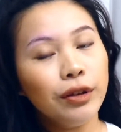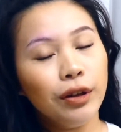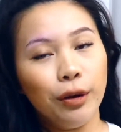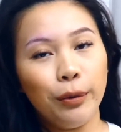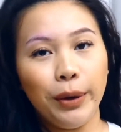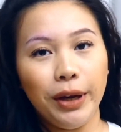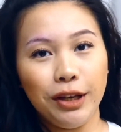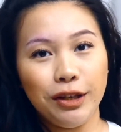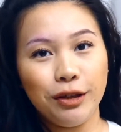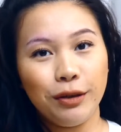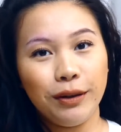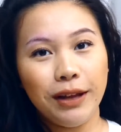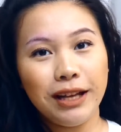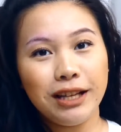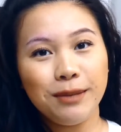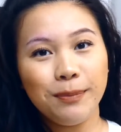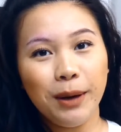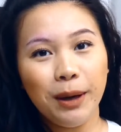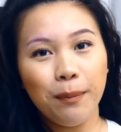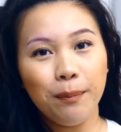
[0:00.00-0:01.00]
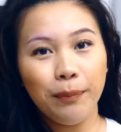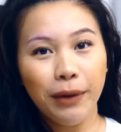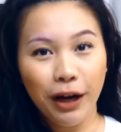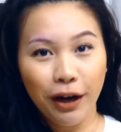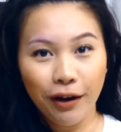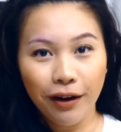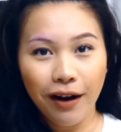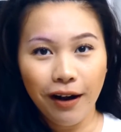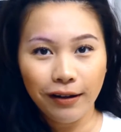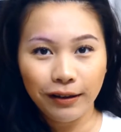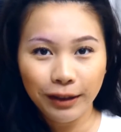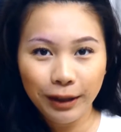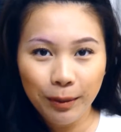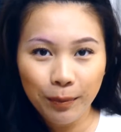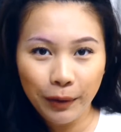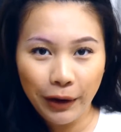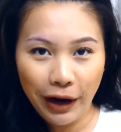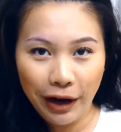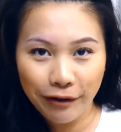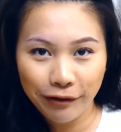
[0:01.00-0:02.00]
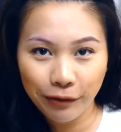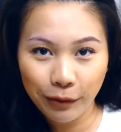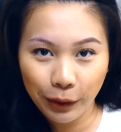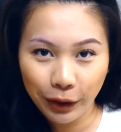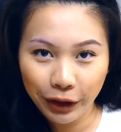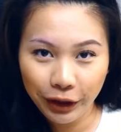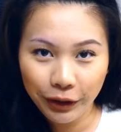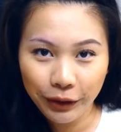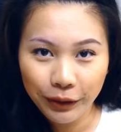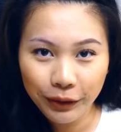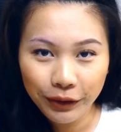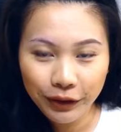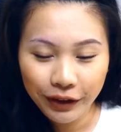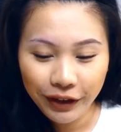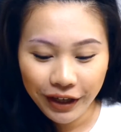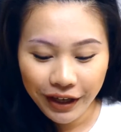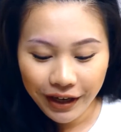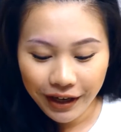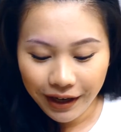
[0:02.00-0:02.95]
Okay, so that's my bare ugly brow for you.